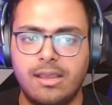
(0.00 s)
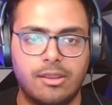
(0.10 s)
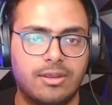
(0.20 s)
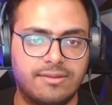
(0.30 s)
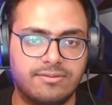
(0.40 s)

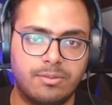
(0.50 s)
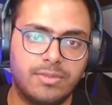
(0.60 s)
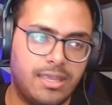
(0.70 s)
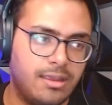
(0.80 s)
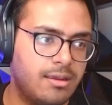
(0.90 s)
You can have
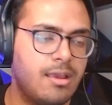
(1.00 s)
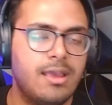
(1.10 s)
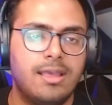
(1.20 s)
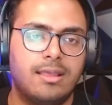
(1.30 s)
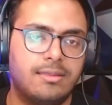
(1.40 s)
something
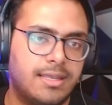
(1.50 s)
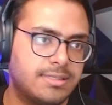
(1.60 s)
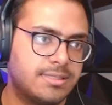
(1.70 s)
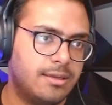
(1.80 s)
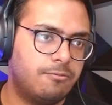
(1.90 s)

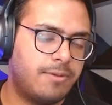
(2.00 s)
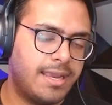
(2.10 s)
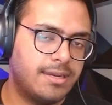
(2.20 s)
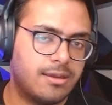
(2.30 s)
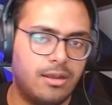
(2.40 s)
that's a
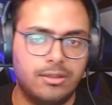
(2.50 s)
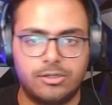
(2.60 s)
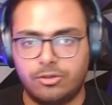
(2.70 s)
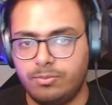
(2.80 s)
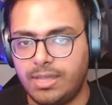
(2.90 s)
white
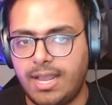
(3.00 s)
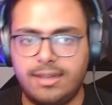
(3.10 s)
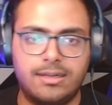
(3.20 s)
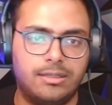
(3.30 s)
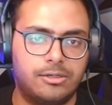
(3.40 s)
color,
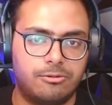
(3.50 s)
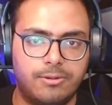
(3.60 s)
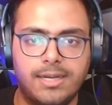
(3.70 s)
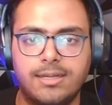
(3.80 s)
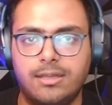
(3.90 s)
black color,
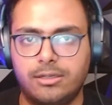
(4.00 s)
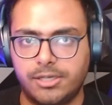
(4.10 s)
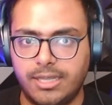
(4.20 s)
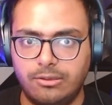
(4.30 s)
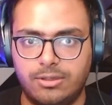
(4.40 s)
red color,
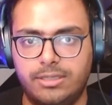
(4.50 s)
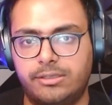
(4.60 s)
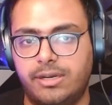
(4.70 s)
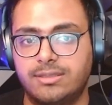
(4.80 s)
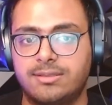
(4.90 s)
yellow color,
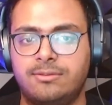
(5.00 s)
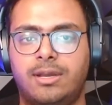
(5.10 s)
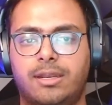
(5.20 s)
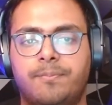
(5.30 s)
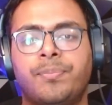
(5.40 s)
and so on.